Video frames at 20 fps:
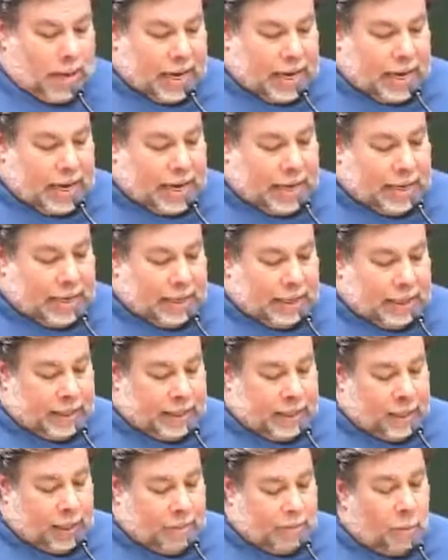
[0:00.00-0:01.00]
And
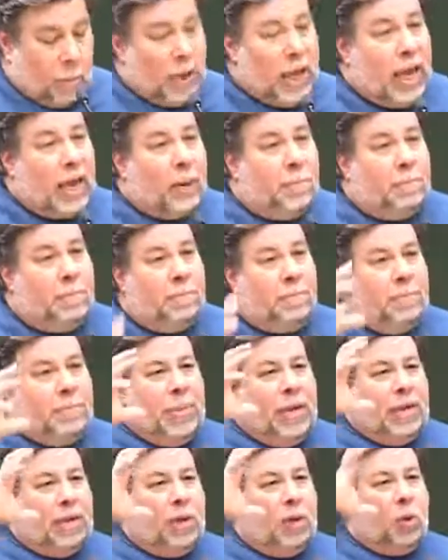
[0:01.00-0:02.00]
um, we had a
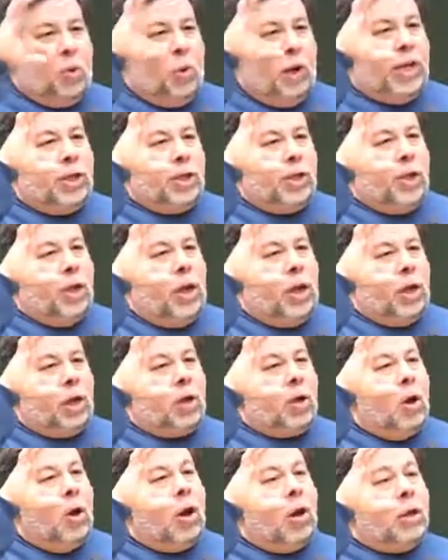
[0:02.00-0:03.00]
big equation on a
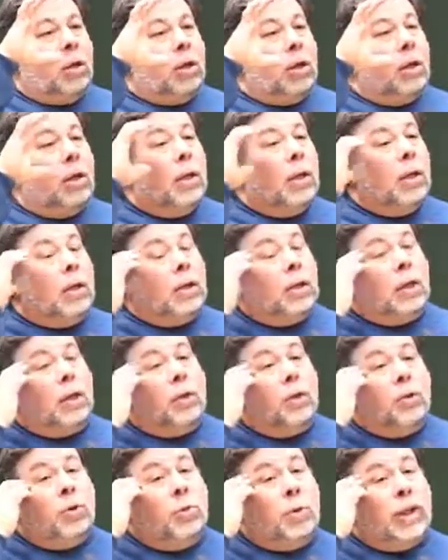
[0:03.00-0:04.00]
card
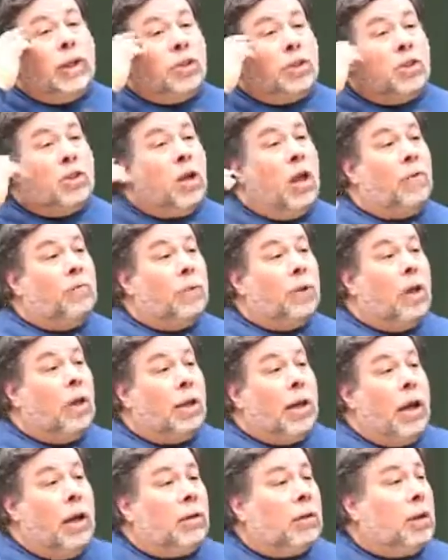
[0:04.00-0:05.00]
that you, we could solve with our
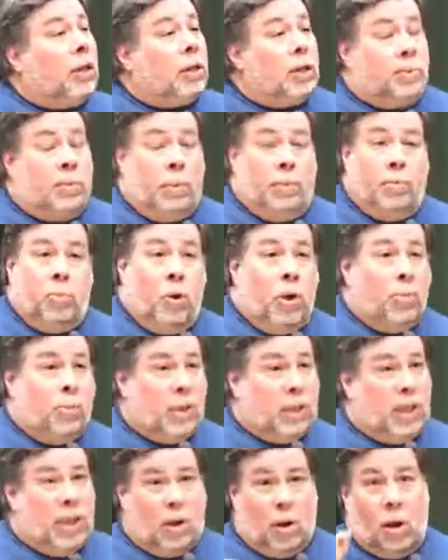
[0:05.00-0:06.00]
calculators, but boy,
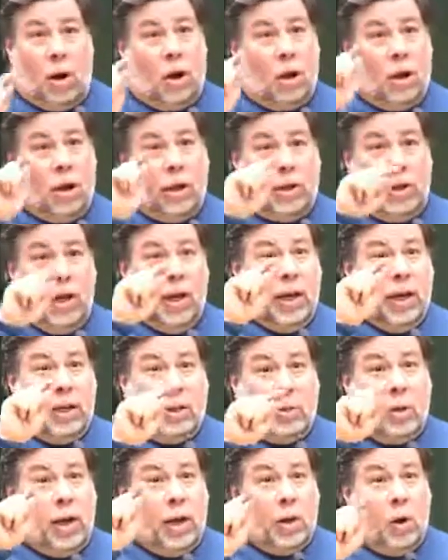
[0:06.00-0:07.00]
was it hard. I'd
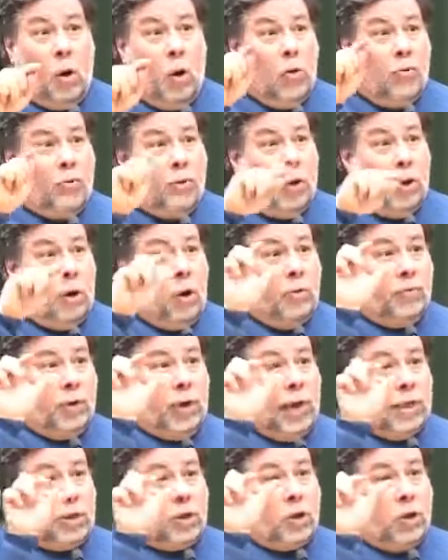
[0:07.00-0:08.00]
try it over and over.
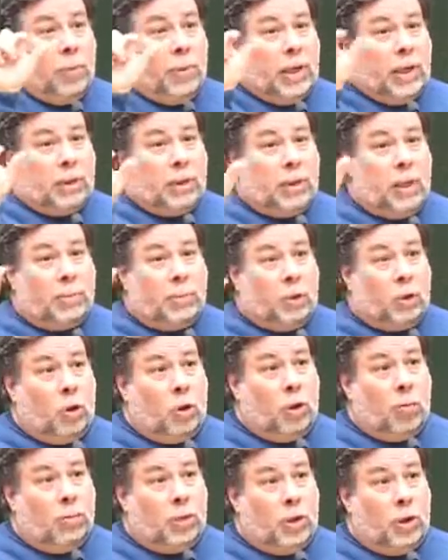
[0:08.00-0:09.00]
It had so many
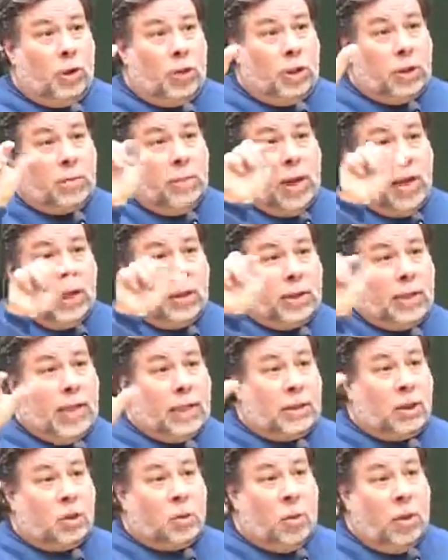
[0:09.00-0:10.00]
subterms, you know, this minus
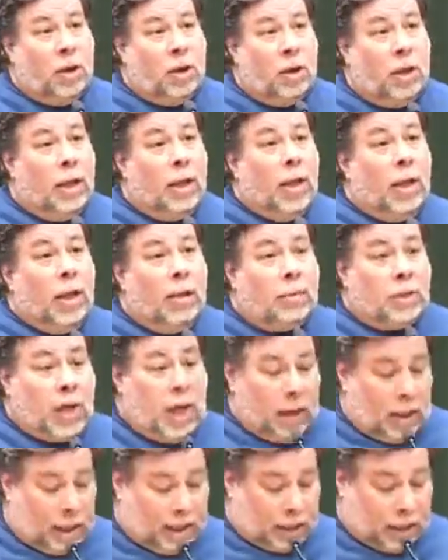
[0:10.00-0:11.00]
that squared. And it was
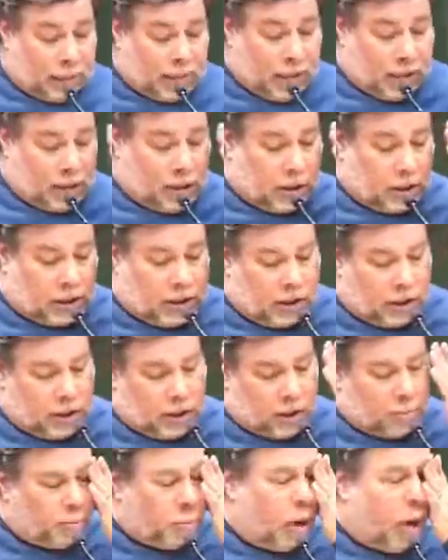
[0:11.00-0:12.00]
kind of like the big
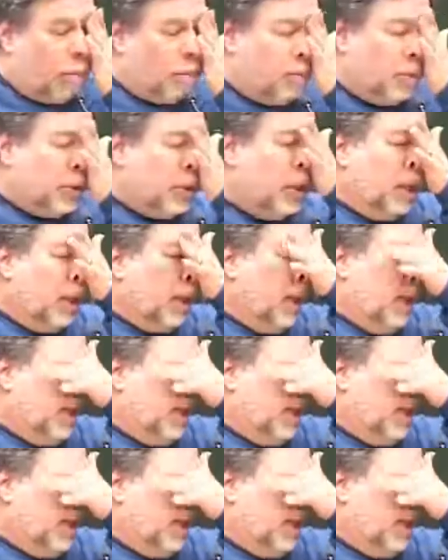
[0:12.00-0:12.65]
statistics problems.